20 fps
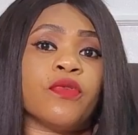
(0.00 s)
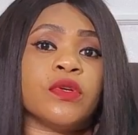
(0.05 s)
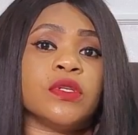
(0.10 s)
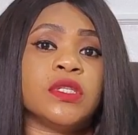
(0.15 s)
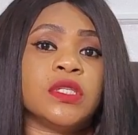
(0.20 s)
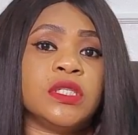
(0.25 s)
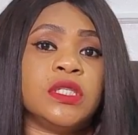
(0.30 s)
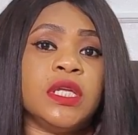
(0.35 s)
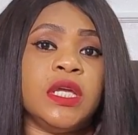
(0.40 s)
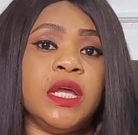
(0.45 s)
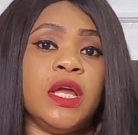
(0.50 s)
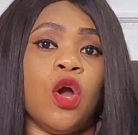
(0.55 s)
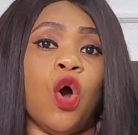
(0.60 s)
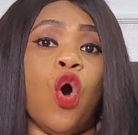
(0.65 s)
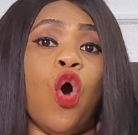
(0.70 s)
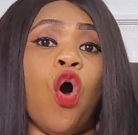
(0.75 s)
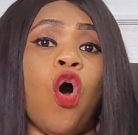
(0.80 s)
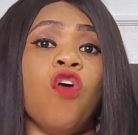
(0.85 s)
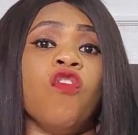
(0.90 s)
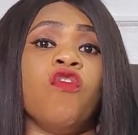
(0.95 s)
for sale,
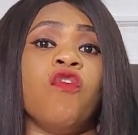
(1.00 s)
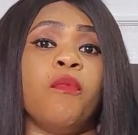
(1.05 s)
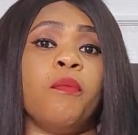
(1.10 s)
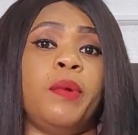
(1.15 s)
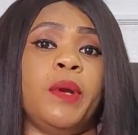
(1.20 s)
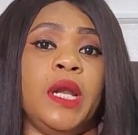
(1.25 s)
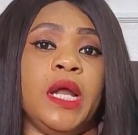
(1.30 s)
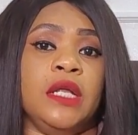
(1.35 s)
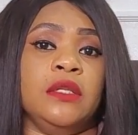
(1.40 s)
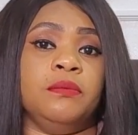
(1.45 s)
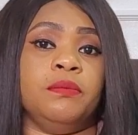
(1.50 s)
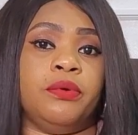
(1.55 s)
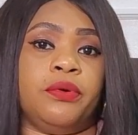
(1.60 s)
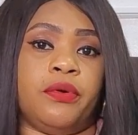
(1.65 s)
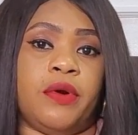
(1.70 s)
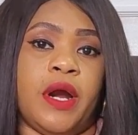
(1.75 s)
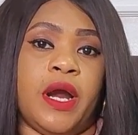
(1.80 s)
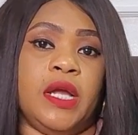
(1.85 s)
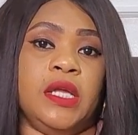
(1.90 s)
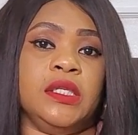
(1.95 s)
off plan
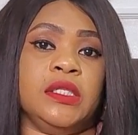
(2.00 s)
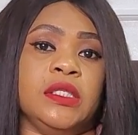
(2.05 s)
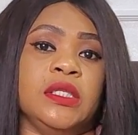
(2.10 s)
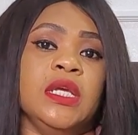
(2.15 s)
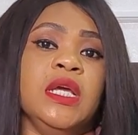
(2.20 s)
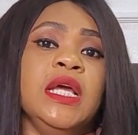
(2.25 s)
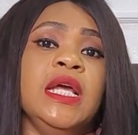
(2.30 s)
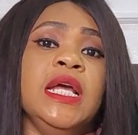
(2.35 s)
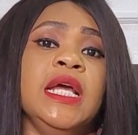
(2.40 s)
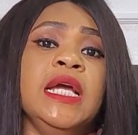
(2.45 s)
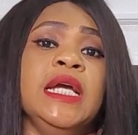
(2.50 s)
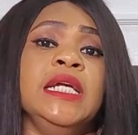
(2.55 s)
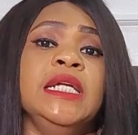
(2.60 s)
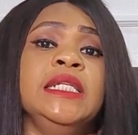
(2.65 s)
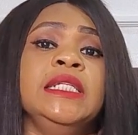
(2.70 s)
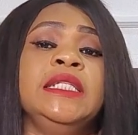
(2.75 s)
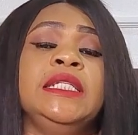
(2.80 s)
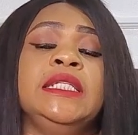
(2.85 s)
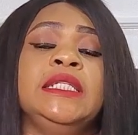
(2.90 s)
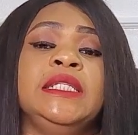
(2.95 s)
price,
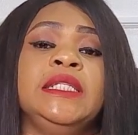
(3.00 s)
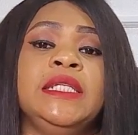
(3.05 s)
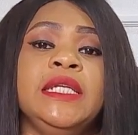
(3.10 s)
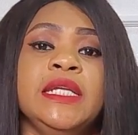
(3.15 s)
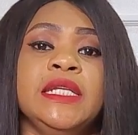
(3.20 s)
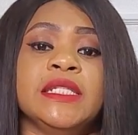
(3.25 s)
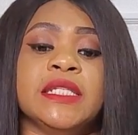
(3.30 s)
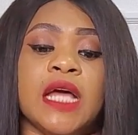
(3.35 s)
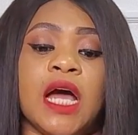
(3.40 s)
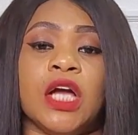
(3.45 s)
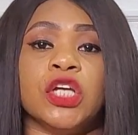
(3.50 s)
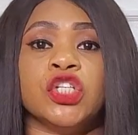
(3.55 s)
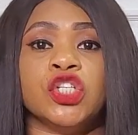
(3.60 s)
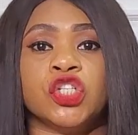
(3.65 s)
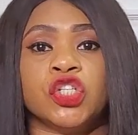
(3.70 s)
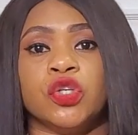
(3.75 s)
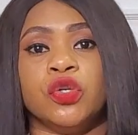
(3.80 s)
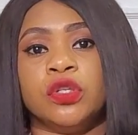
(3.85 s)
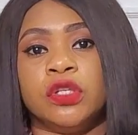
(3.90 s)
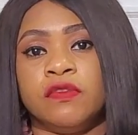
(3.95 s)
these are
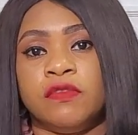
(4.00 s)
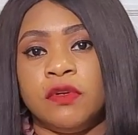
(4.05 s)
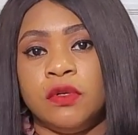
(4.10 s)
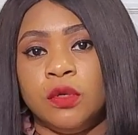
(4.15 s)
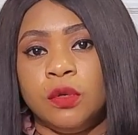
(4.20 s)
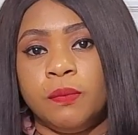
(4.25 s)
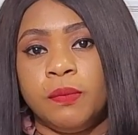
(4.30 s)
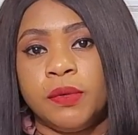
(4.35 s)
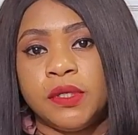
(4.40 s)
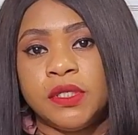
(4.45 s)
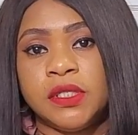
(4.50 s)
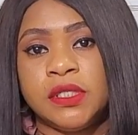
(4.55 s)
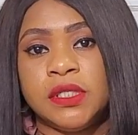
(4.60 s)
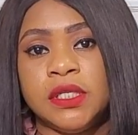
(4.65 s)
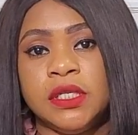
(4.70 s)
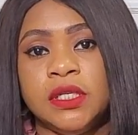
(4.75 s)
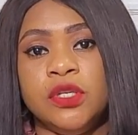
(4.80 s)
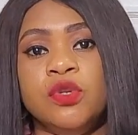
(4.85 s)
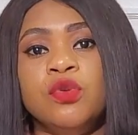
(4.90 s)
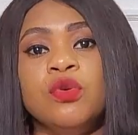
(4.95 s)
short developers.
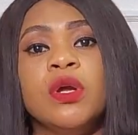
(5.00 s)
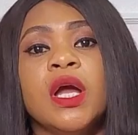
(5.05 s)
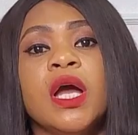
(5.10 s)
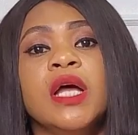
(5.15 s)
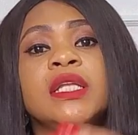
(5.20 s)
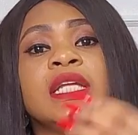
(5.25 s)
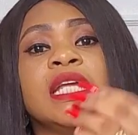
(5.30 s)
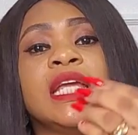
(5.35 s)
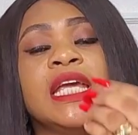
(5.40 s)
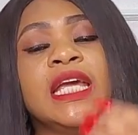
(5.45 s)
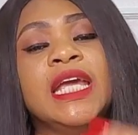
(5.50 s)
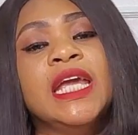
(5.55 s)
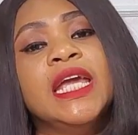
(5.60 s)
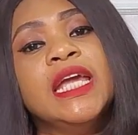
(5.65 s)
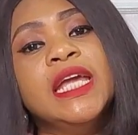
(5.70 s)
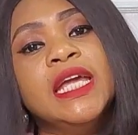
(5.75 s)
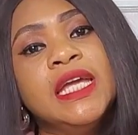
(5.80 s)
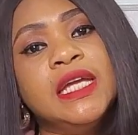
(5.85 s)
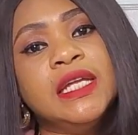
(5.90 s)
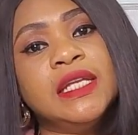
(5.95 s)
You can
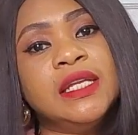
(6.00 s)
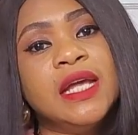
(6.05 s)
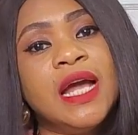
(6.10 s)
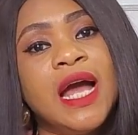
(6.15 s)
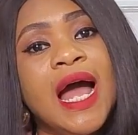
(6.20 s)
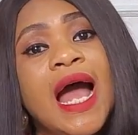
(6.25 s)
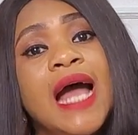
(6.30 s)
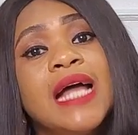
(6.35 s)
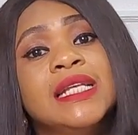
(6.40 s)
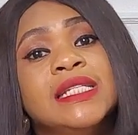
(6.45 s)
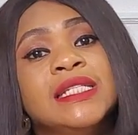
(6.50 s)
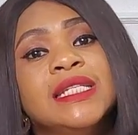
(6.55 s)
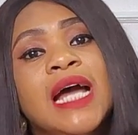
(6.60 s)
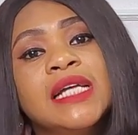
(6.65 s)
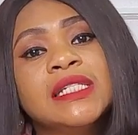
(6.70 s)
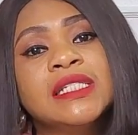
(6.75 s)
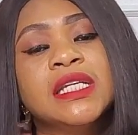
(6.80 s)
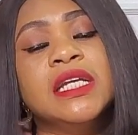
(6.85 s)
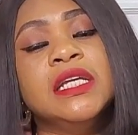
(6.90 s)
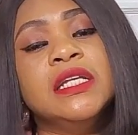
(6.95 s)
key in at
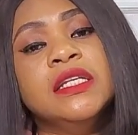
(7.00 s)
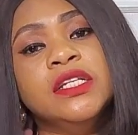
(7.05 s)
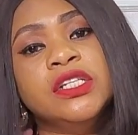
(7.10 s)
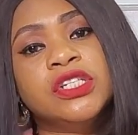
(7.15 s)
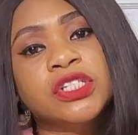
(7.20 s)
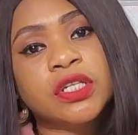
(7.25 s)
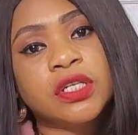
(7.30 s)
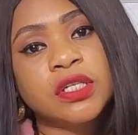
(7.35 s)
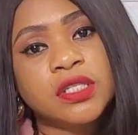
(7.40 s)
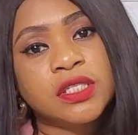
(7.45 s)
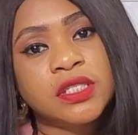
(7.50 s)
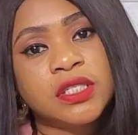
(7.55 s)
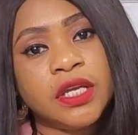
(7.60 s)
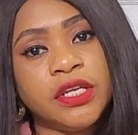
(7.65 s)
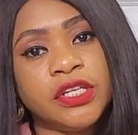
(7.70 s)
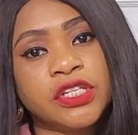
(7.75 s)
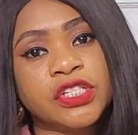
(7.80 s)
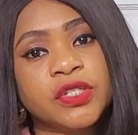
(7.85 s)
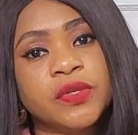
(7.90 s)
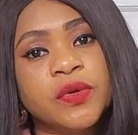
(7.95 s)
that initial
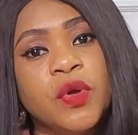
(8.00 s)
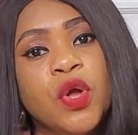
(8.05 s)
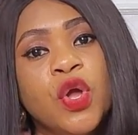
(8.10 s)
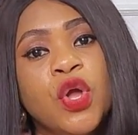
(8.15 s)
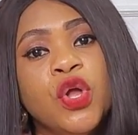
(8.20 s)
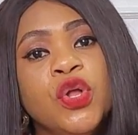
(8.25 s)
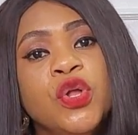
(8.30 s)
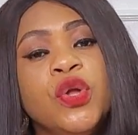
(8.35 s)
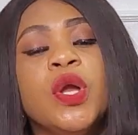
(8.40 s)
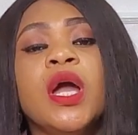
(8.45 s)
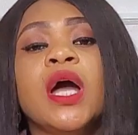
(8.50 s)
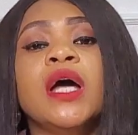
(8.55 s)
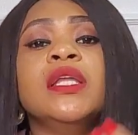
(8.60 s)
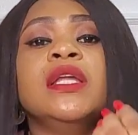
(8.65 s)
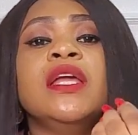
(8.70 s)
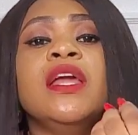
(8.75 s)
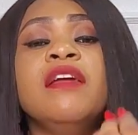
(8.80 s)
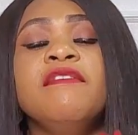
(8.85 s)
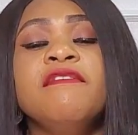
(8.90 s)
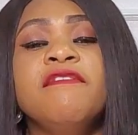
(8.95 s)
stage. You
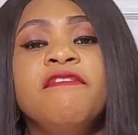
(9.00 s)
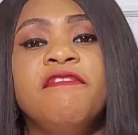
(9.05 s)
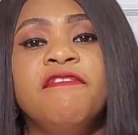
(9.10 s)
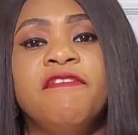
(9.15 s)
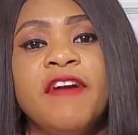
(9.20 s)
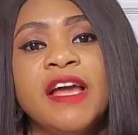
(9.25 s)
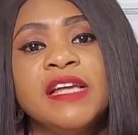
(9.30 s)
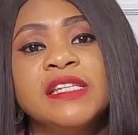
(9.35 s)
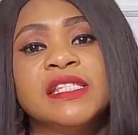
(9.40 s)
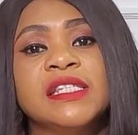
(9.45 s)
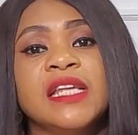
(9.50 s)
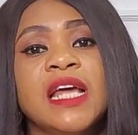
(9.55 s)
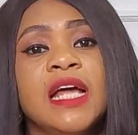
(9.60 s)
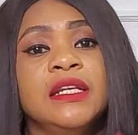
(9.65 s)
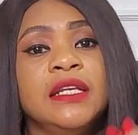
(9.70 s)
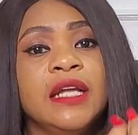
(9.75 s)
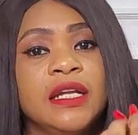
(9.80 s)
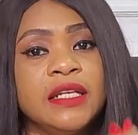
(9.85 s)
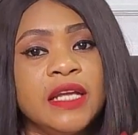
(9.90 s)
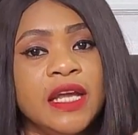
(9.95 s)
can invest
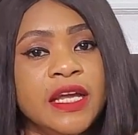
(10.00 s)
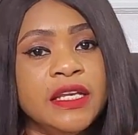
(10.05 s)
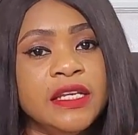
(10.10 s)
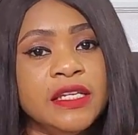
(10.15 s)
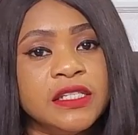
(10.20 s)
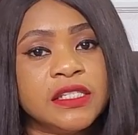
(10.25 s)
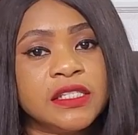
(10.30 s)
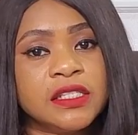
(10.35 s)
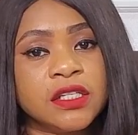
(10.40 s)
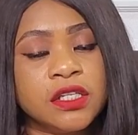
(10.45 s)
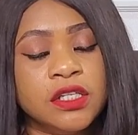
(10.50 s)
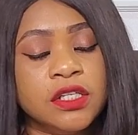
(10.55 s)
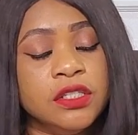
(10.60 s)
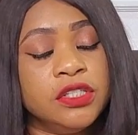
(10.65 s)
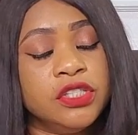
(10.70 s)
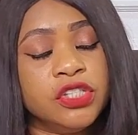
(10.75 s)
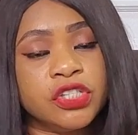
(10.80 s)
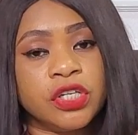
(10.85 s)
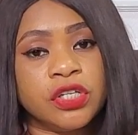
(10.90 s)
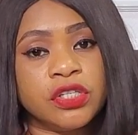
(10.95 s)
at that
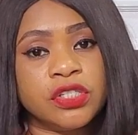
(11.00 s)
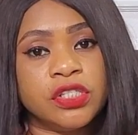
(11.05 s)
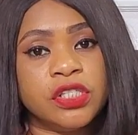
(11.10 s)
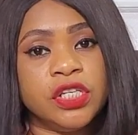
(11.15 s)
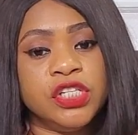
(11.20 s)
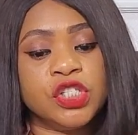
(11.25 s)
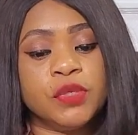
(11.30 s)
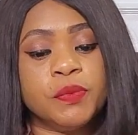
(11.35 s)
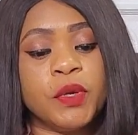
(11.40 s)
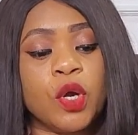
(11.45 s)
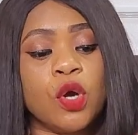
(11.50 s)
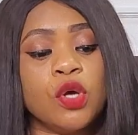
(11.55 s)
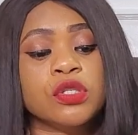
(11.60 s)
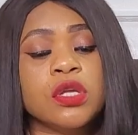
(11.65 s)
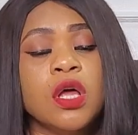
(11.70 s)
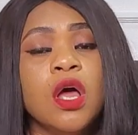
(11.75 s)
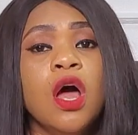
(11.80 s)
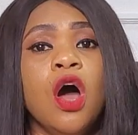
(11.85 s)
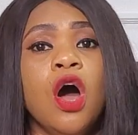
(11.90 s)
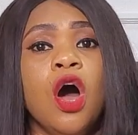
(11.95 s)
initial stage
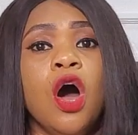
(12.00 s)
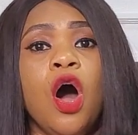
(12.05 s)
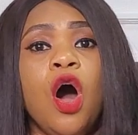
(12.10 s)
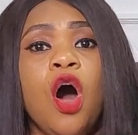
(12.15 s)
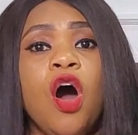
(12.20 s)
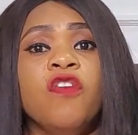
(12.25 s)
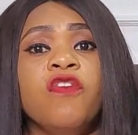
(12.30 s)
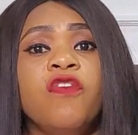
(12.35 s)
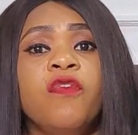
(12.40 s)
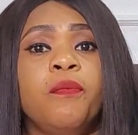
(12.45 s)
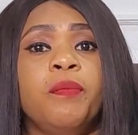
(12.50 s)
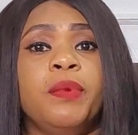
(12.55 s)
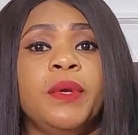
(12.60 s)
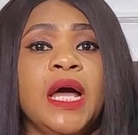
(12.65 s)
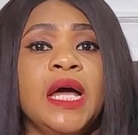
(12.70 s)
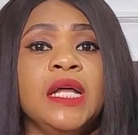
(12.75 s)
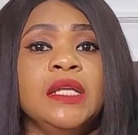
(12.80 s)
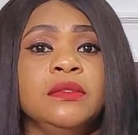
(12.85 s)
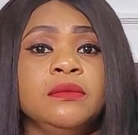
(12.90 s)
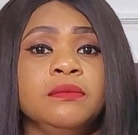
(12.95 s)
because off
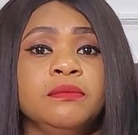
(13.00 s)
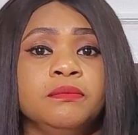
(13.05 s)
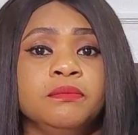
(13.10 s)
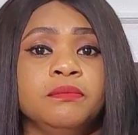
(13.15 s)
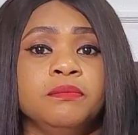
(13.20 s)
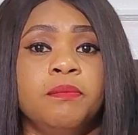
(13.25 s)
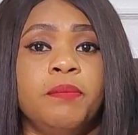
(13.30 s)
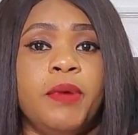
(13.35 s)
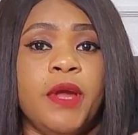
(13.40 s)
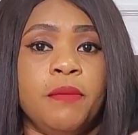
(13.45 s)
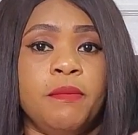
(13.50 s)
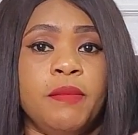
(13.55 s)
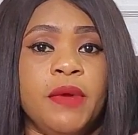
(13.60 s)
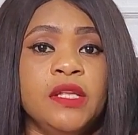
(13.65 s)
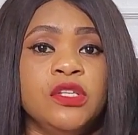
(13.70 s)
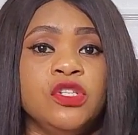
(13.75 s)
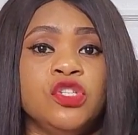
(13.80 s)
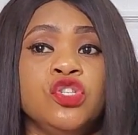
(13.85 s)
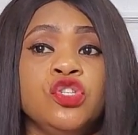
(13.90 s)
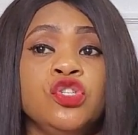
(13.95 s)
plan
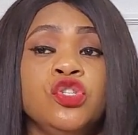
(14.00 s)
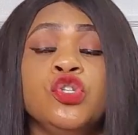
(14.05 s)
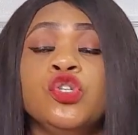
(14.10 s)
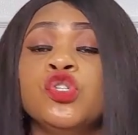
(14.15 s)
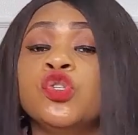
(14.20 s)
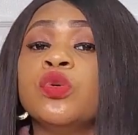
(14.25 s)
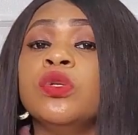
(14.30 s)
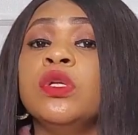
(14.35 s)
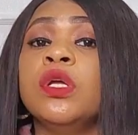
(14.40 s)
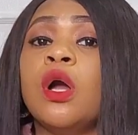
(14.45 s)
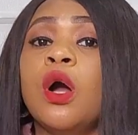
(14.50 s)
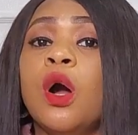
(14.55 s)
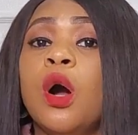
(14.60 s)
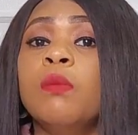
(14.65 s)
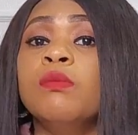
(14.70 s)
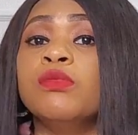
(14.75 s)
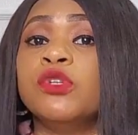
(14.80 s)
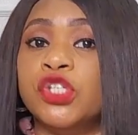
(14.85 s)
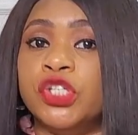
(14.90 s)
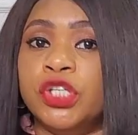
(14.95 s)
payments usually
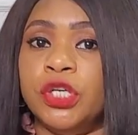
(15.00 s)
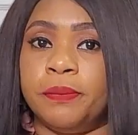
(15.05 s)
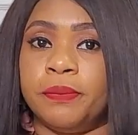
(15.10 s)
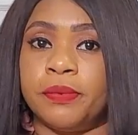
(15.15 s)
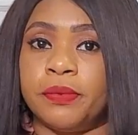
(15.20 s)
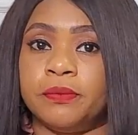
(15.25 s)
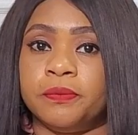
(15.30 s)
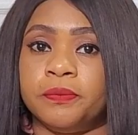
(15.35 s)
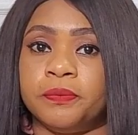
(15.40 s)
come cheap.